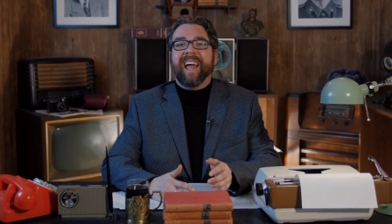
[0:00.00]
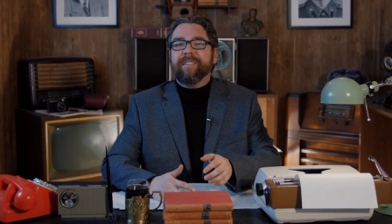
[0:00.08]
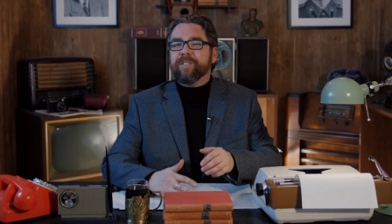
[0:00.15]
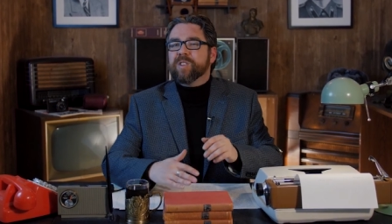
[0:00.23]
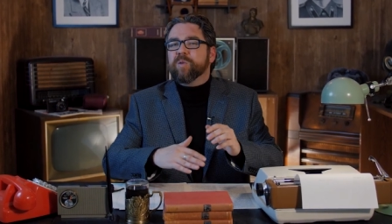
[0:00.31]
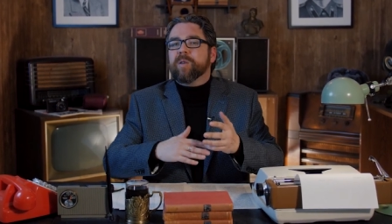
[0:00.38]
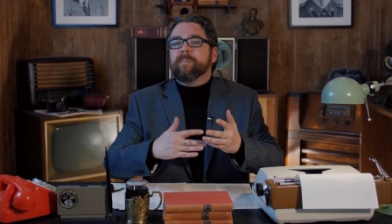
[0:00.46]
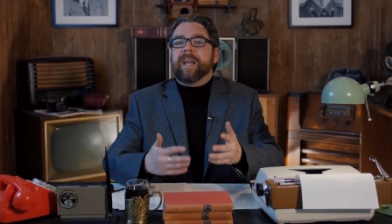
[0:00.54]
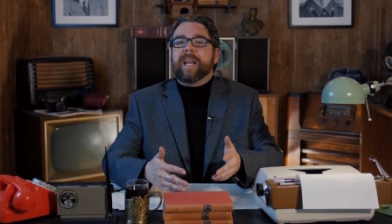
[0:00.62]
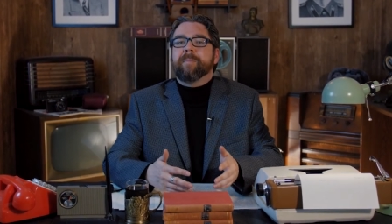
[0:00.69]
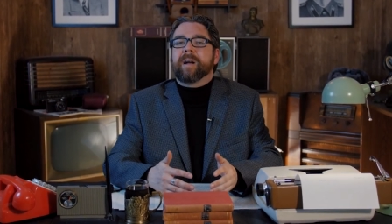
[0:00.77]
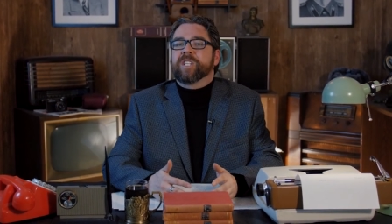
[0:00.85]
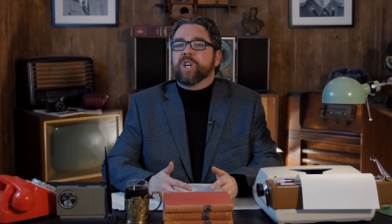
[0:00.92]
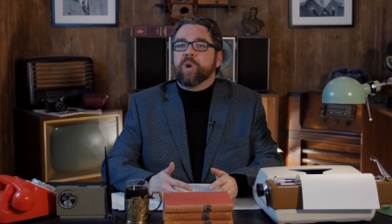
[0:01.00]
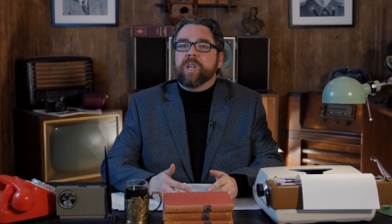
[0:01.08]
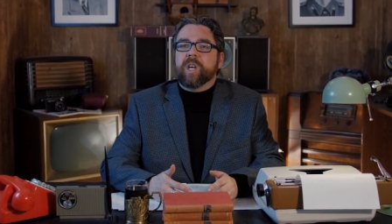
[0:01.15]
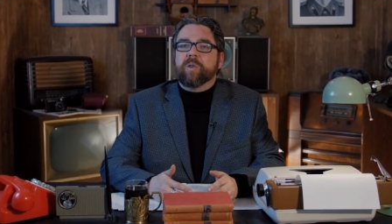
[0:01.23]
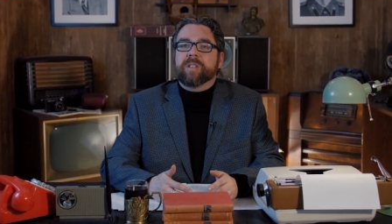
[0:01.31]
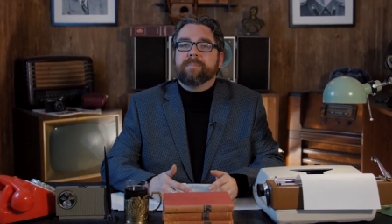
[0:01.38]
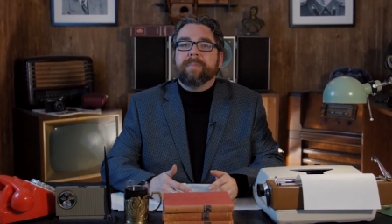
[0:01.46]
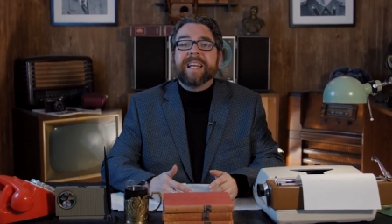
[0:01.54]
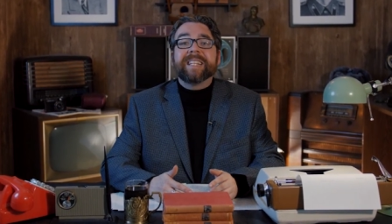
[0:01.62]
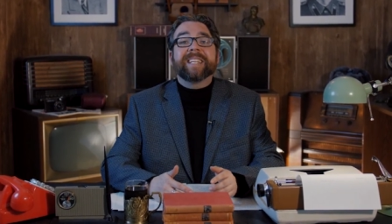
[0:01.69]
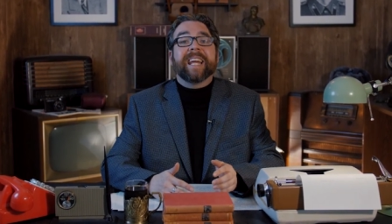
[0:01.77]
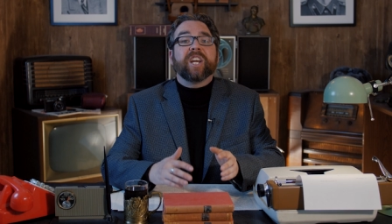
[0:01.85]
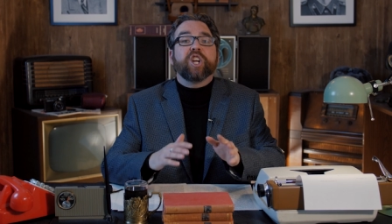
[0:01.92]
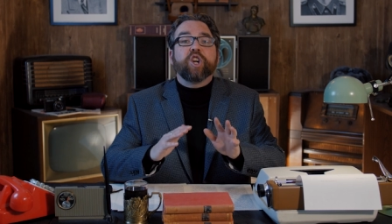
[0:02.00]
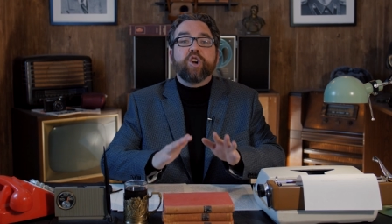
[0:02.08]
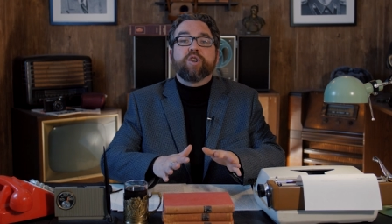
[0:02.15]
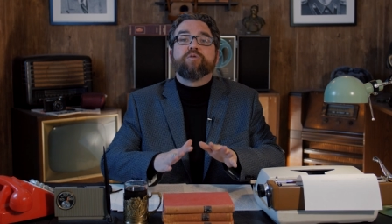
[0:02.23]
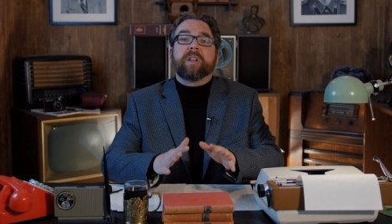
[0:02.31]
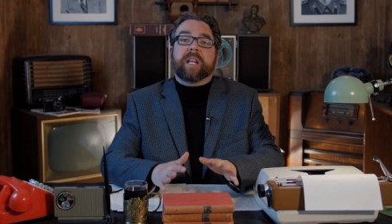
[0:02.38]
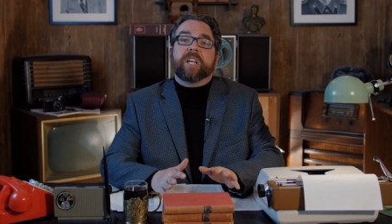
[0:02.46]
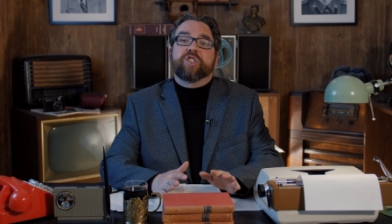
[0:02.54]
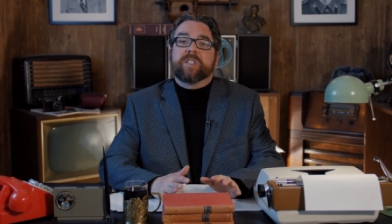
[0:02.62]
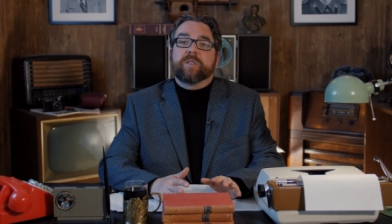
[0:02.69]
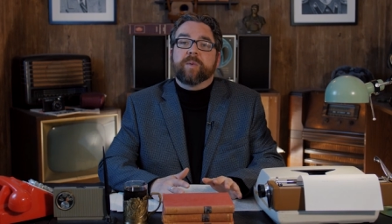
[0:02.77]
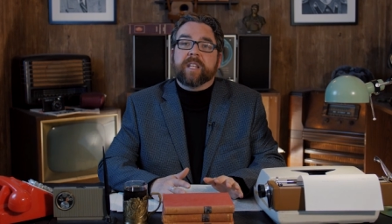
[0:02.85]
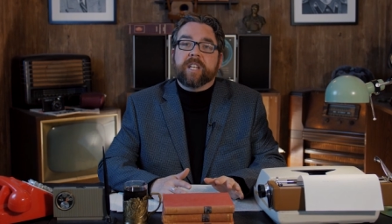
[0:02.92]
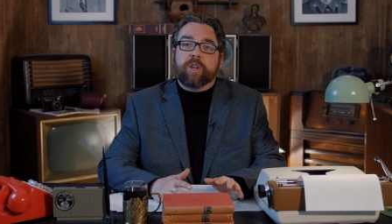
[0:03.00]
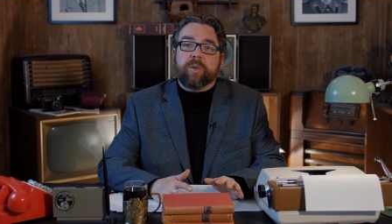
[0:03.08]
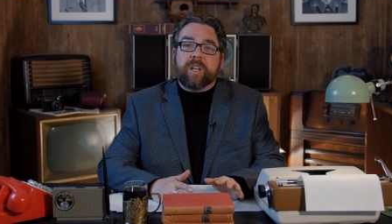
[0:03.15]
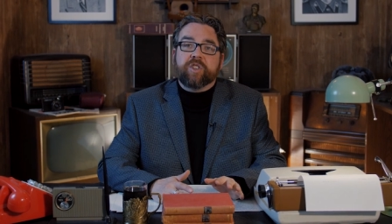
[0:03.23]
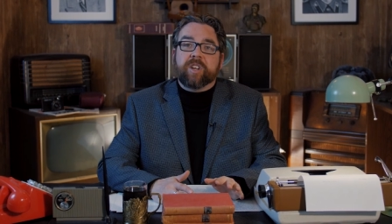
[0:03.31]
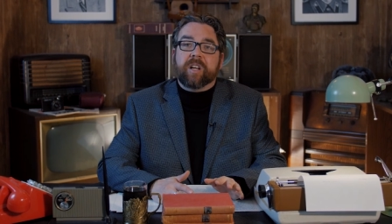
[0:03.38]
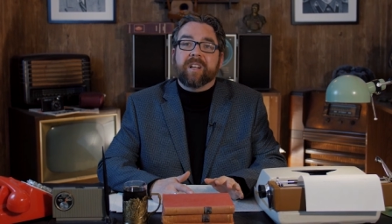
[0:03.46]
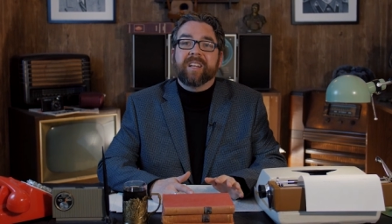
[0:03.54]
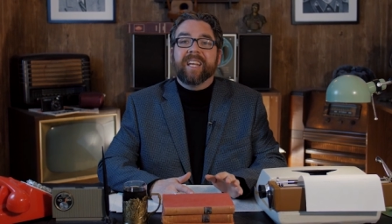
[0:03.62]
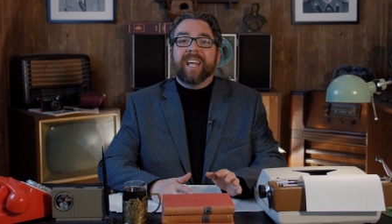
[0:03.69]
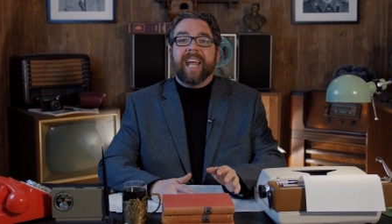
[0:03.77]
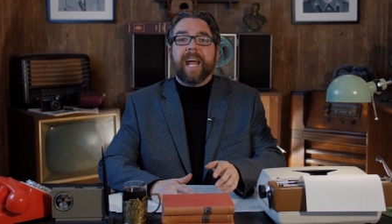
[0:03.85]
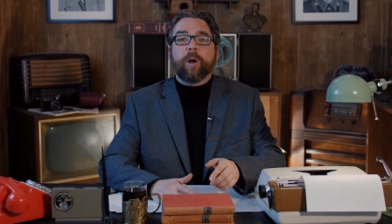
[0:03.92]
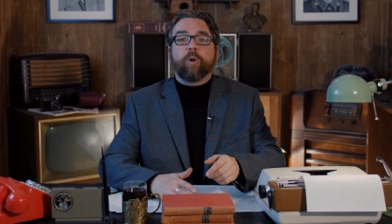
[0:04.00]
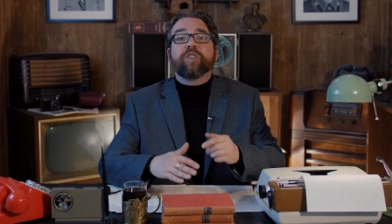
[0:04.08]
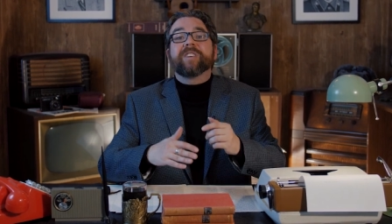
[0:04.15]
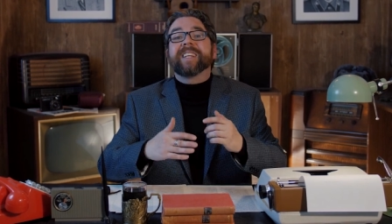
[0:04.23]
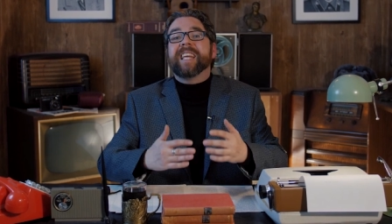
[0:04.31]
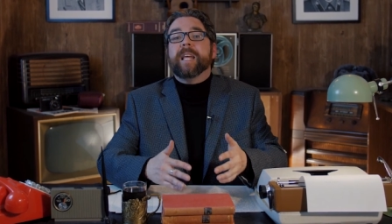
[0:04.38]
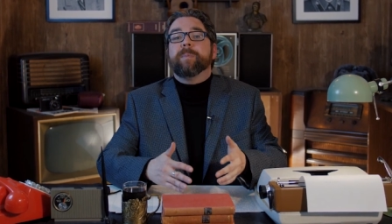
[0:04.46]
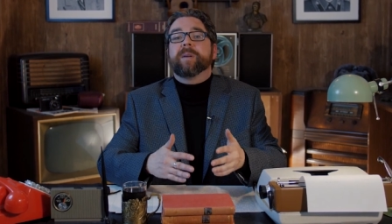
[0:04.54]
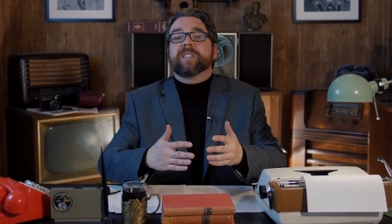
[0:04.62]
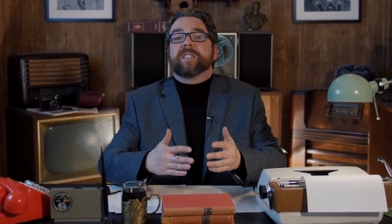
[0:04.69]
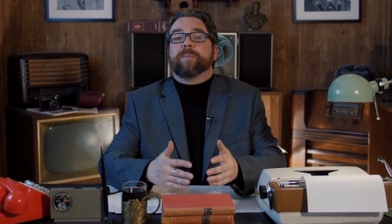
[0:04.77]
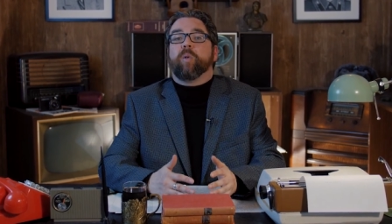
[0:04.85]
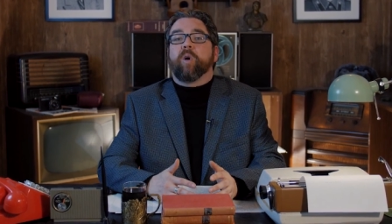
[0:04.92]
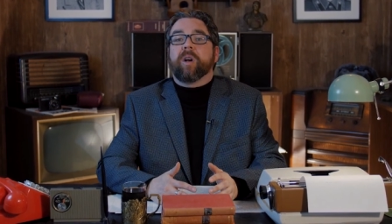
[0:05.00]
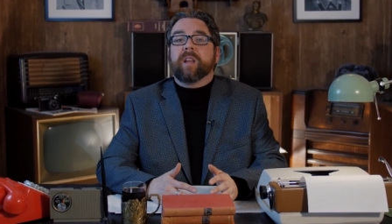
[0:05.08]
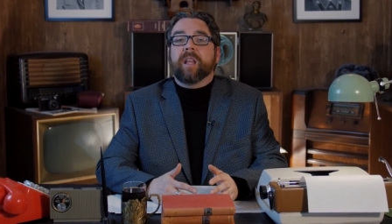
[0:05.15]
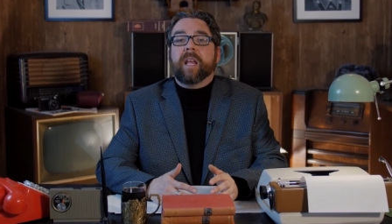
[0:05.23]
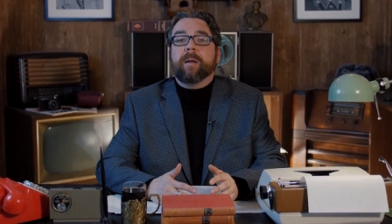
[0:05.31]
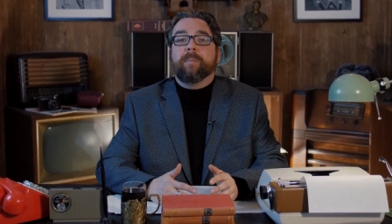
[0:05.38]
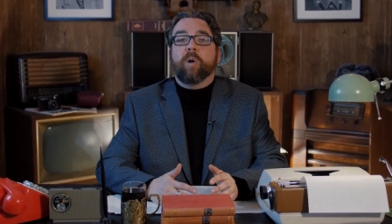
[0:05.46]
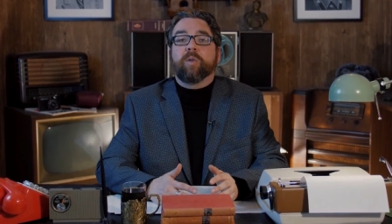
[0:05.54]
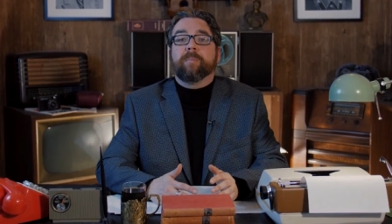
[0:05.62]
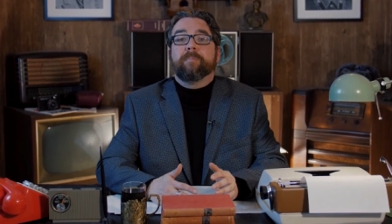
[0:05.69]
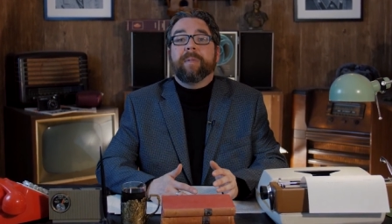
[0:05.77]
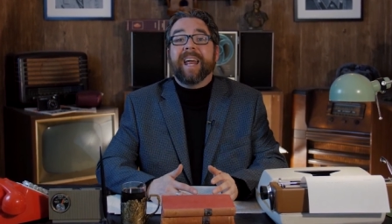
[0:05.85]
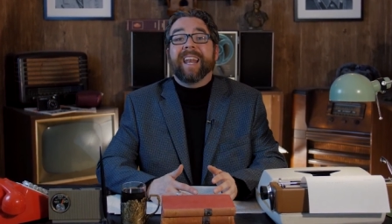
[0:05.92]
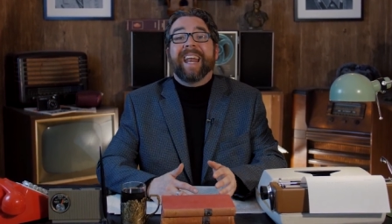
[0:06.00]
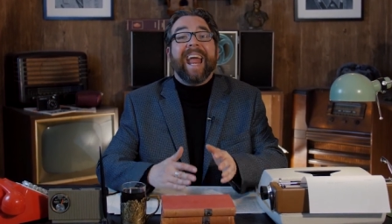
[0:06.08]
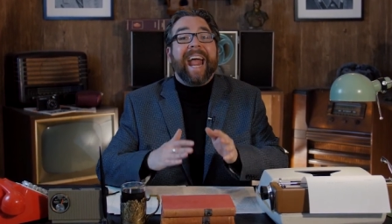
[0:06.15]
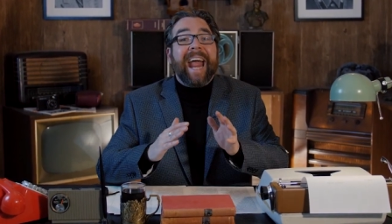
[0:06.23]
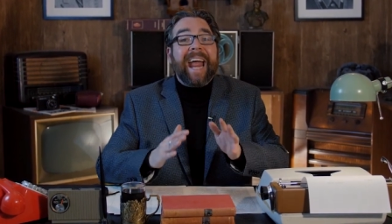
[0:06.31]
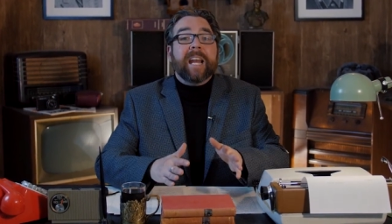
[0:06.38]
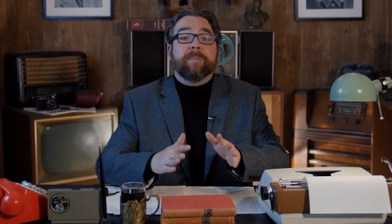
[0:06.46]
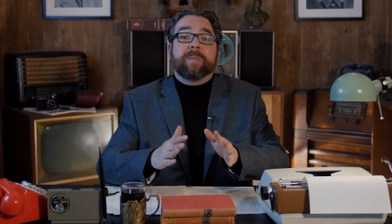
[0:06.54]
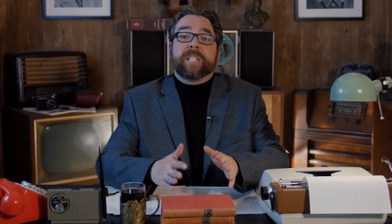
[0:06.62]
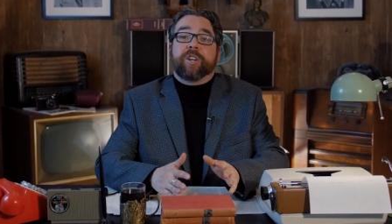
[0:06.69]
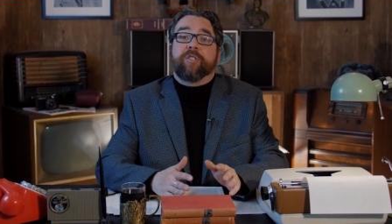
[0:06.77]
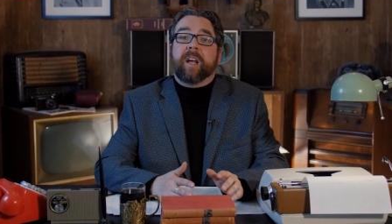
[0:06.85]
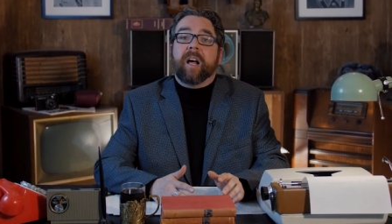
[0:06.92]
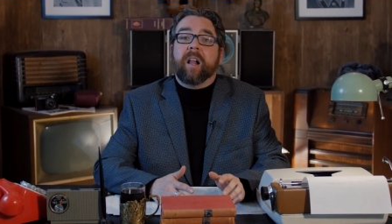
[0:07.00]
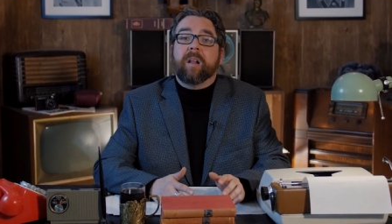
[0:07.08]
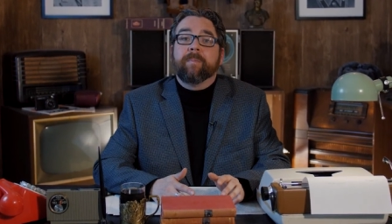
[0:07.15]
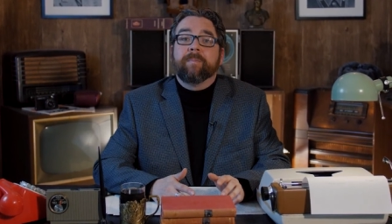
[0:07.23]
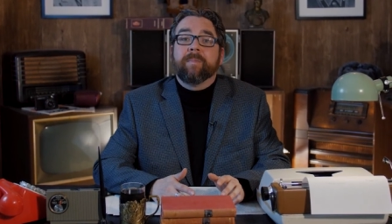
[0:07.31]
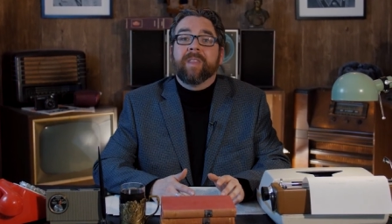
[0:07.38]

efforts were made by Tokyo to maintain good relations with Indonesia in order to keep its support in both men and materiel.